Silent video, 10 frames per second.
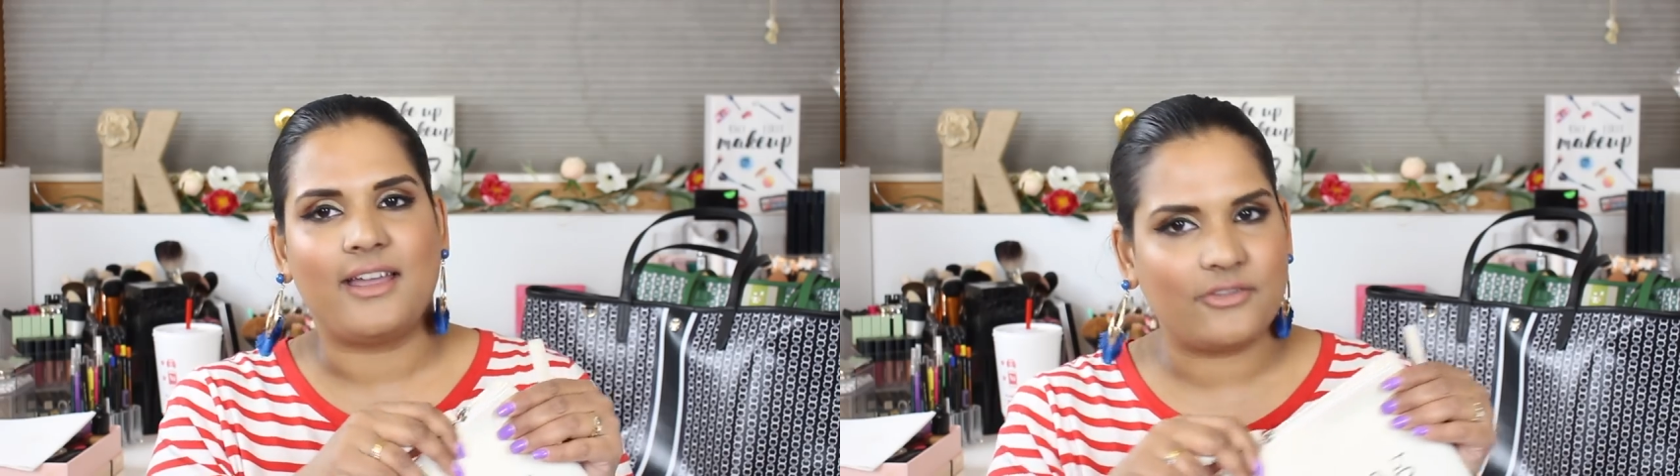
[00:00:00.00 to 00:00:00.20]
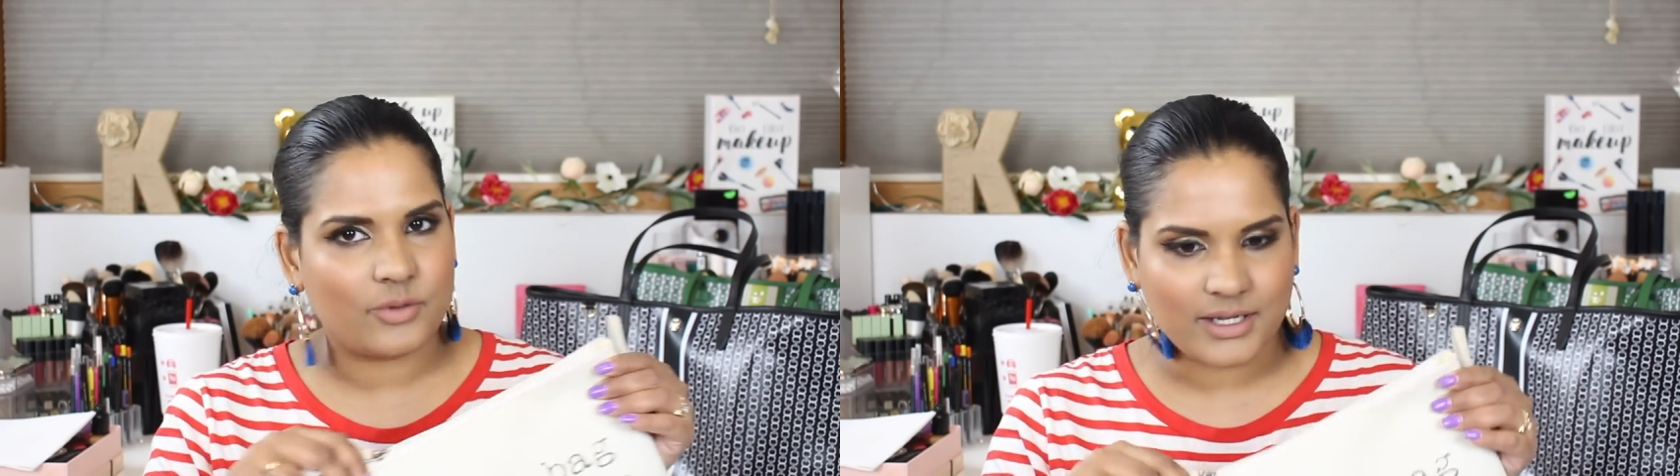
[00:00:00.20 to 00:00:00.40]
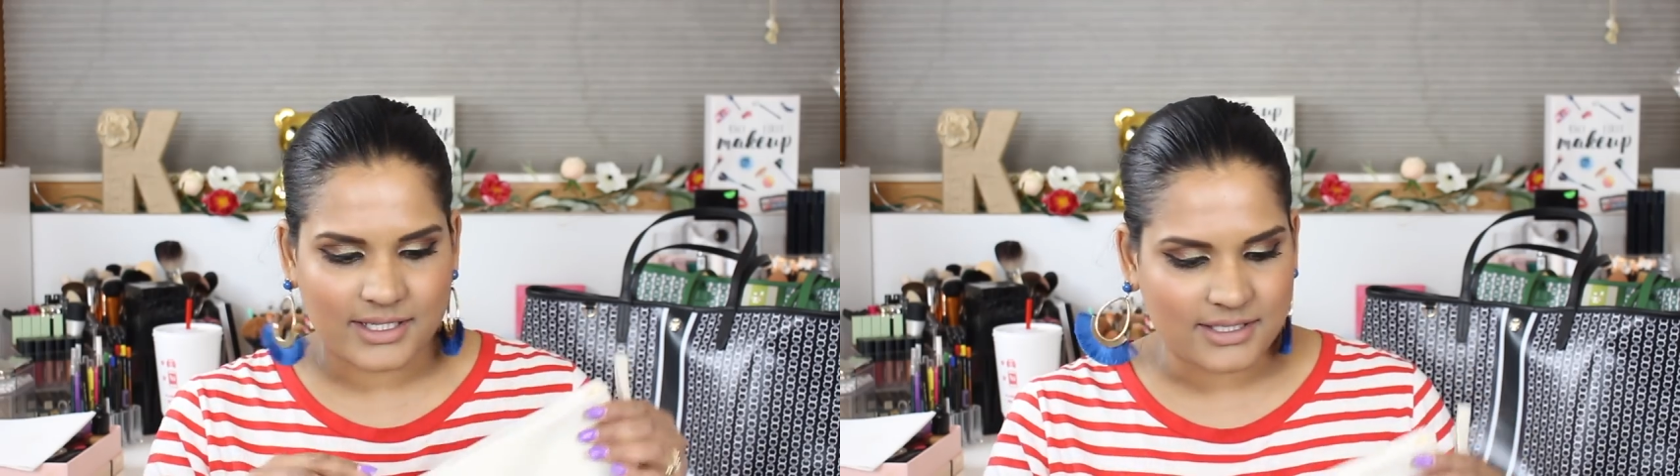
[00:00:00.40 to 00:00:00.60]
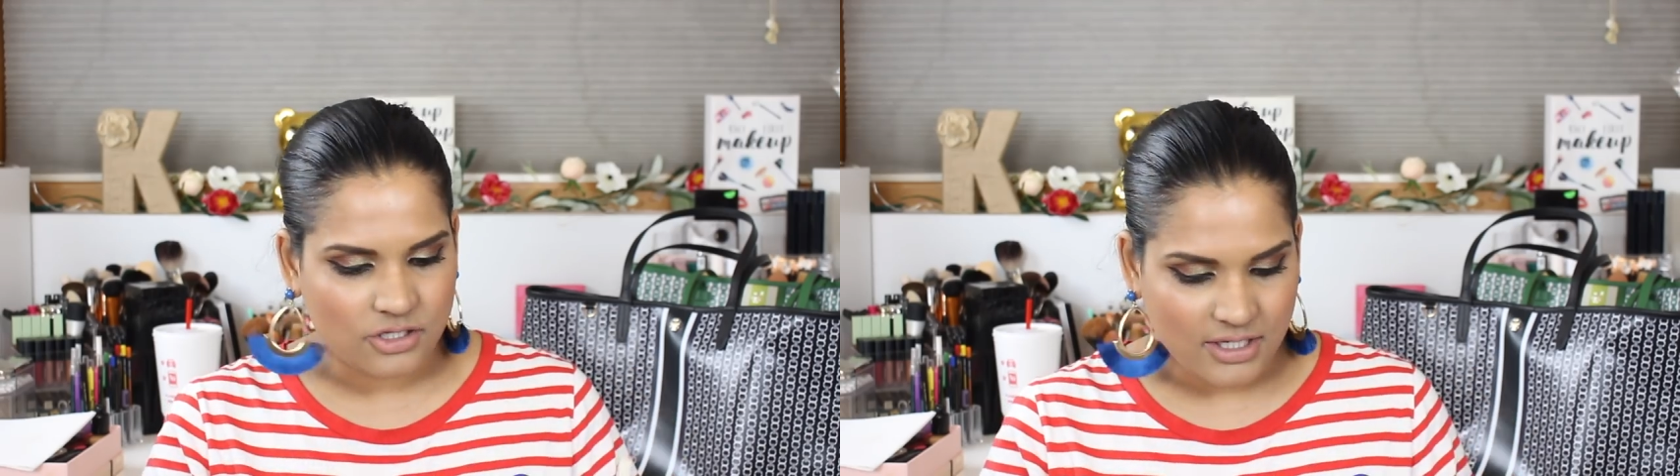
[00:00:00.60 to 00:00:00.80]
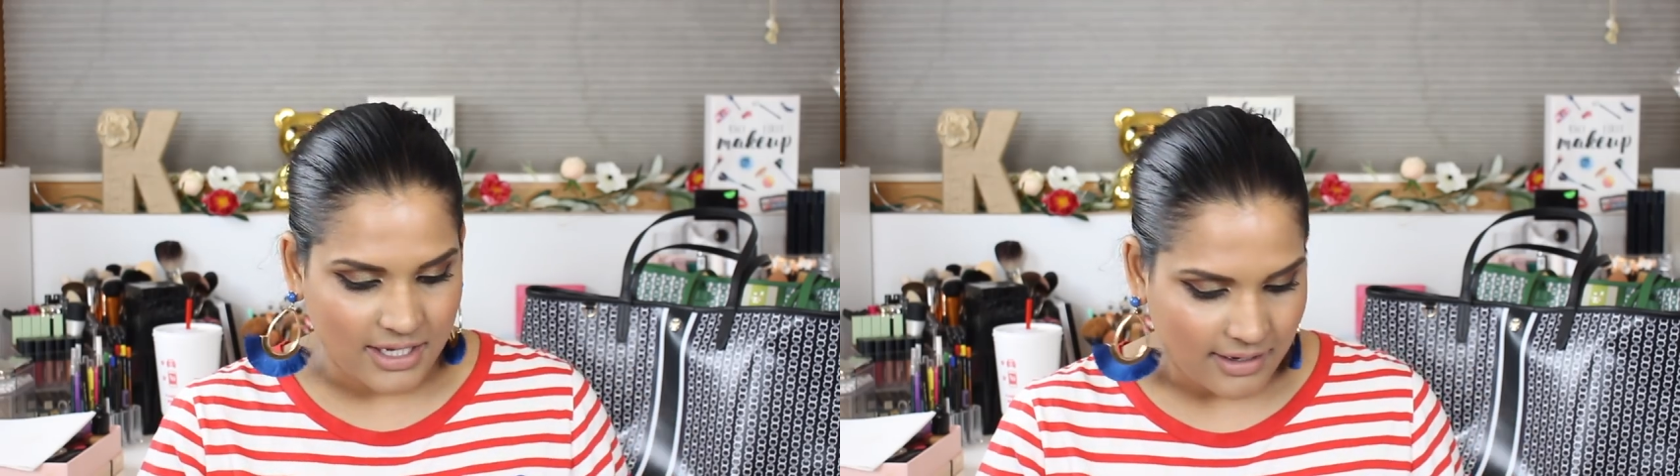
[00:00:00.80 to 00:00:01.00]
Everyone gets
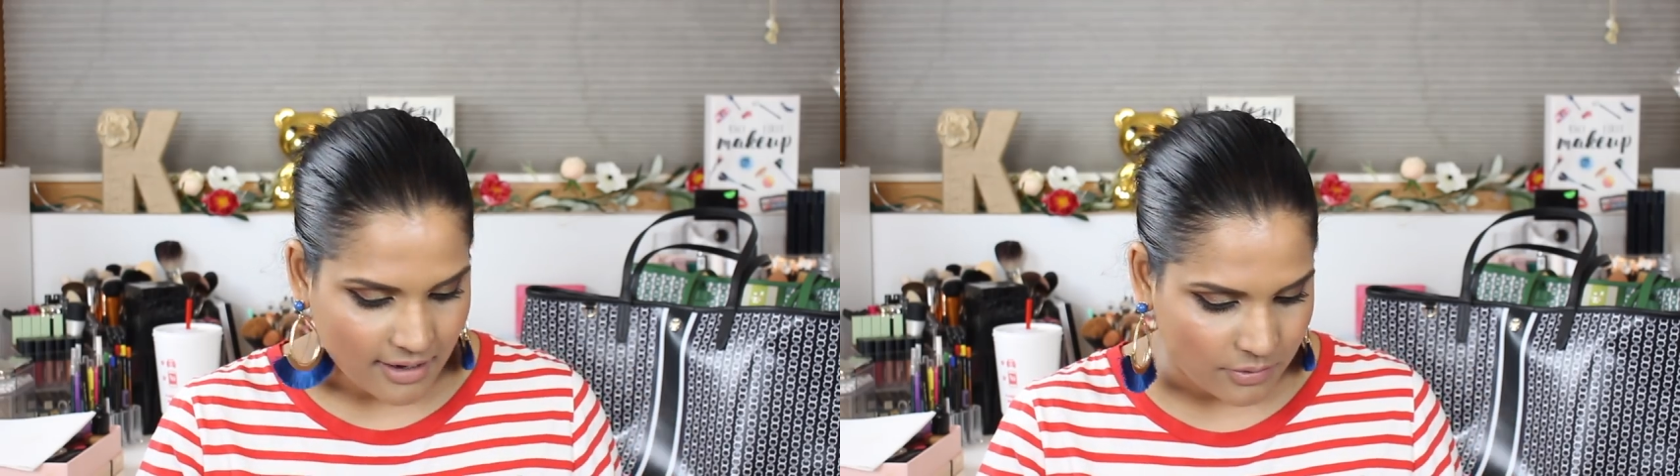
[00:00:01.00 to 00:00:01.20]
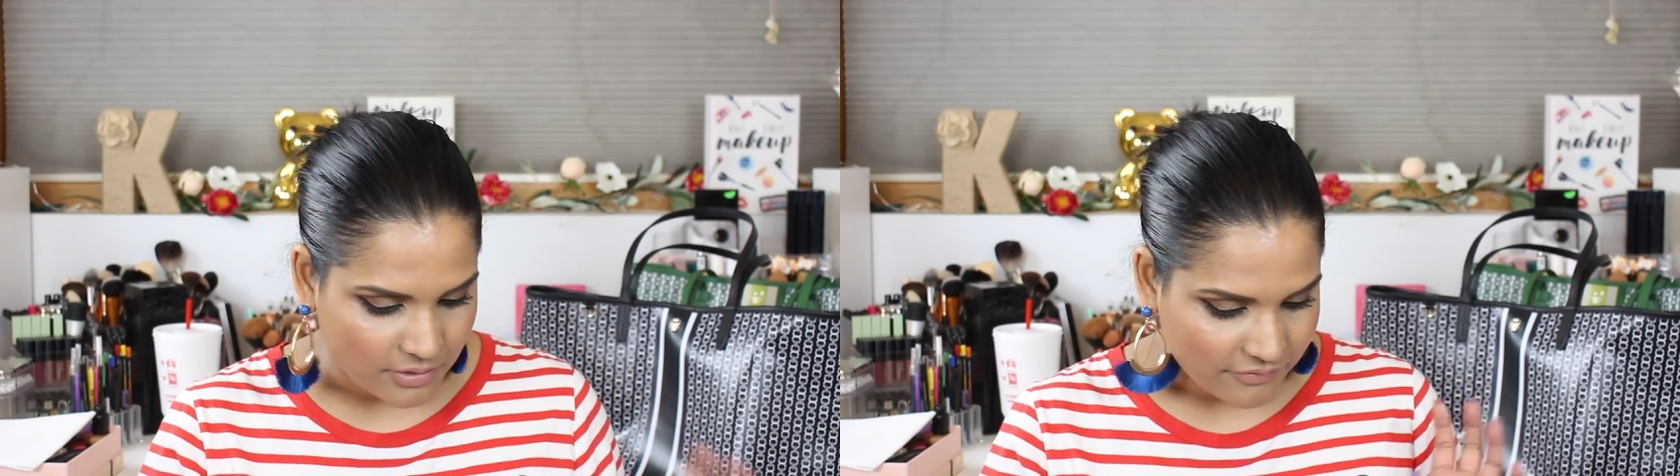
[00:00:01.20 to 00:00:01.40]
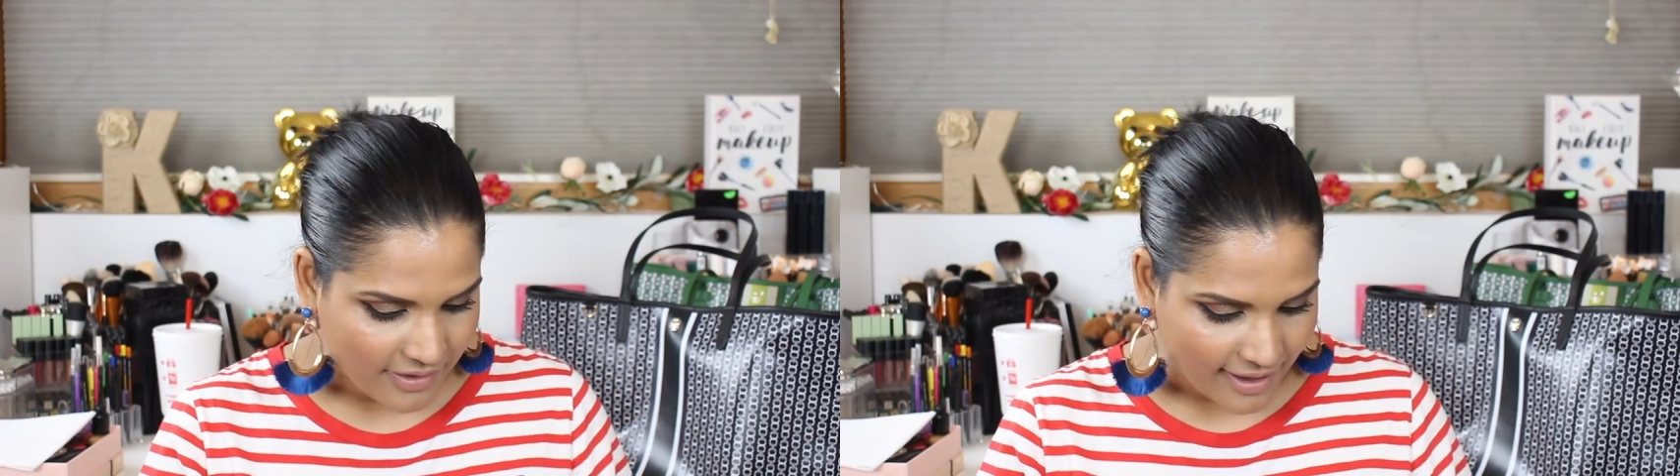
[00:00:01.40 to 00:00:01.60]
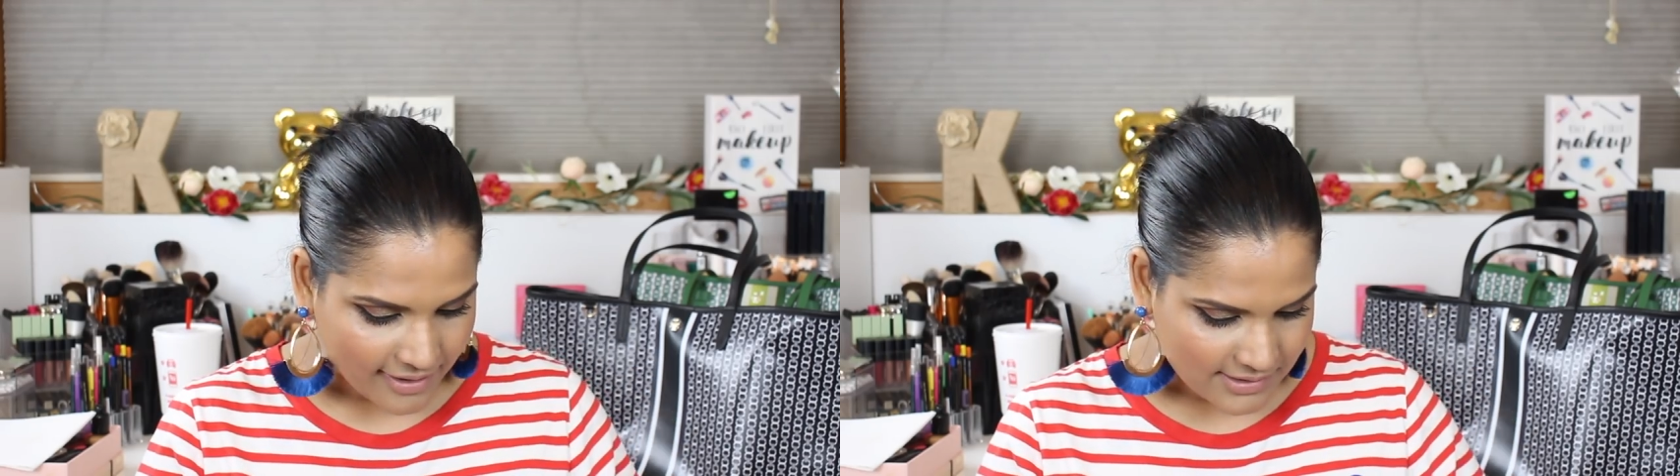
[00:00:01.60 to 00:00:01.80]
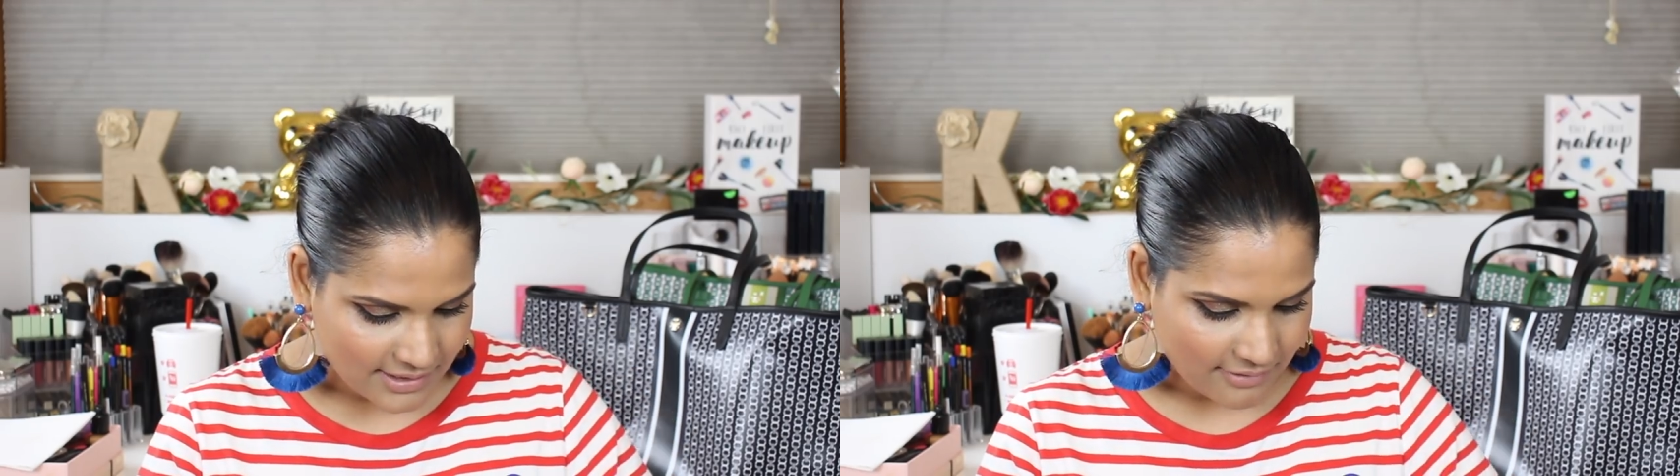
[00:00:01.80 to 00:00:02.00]
such a kick out of that